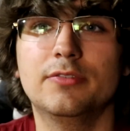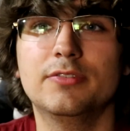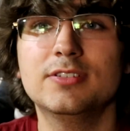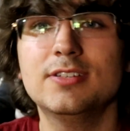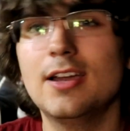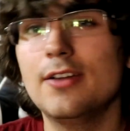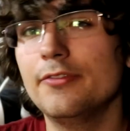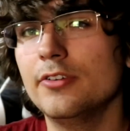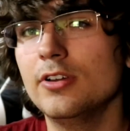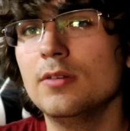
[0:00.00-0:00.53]
If it's
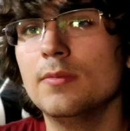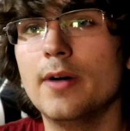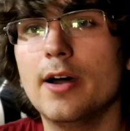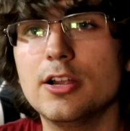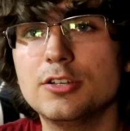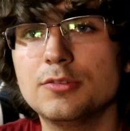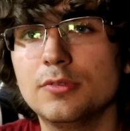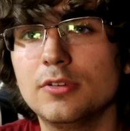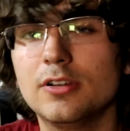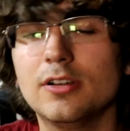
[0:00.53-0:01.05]
not fully
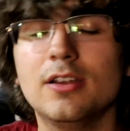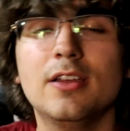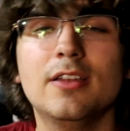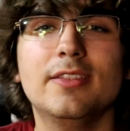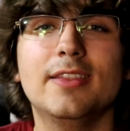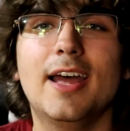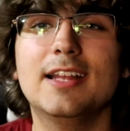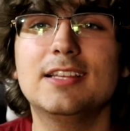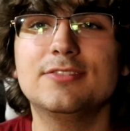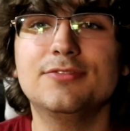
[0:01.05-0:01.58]
modular,
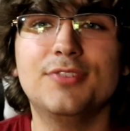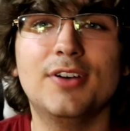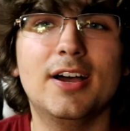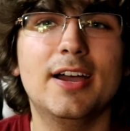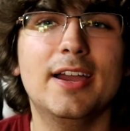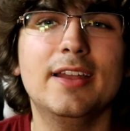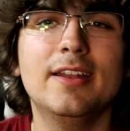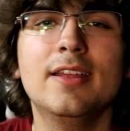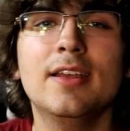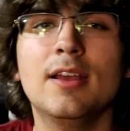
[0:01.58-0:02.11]
that's
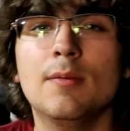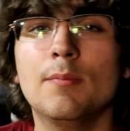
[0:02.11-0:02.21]
fine,